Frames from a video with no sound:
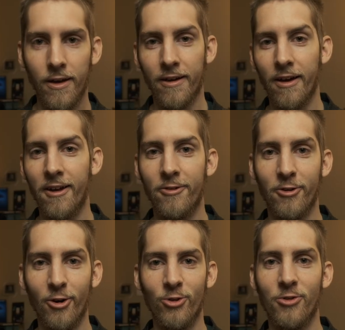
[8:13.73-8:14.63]
it kind of
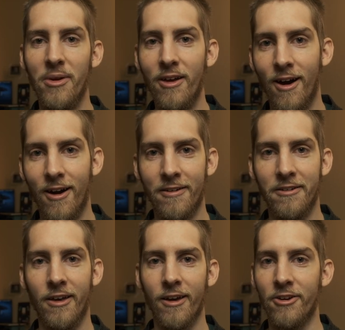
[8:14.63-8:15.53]
goes beyond
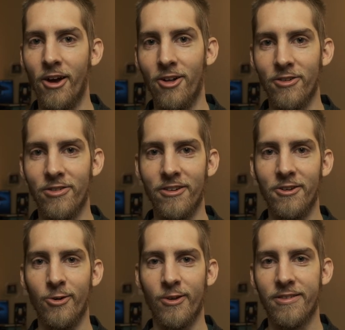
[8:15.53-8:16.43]
technology, you
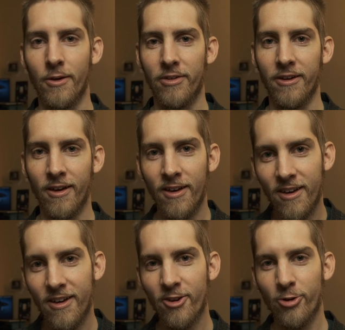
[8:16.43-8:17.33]
know, it's something
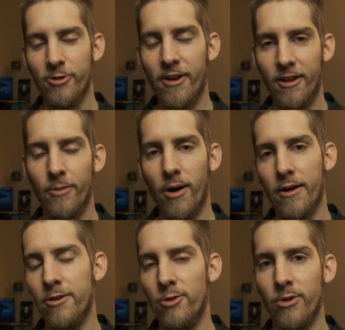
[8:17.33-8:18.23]
created by
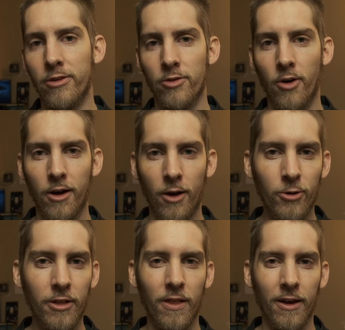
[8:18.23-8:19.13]
humans. So I, I
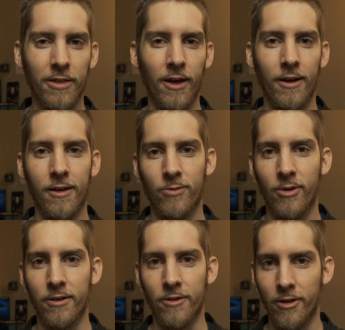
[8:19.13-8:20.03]
really like that
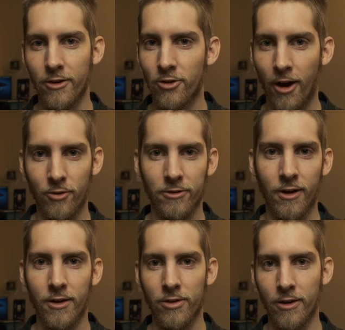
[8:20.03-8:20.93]
aspect of like travel
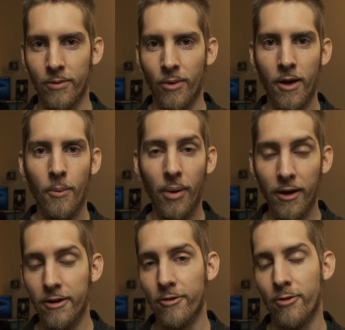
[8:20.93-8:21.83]
sketching and
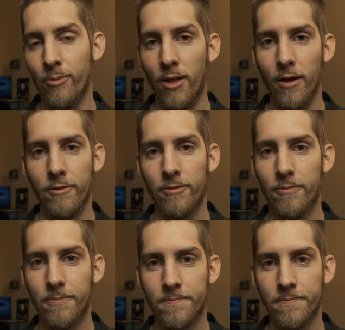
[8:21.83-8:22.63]
painting from life.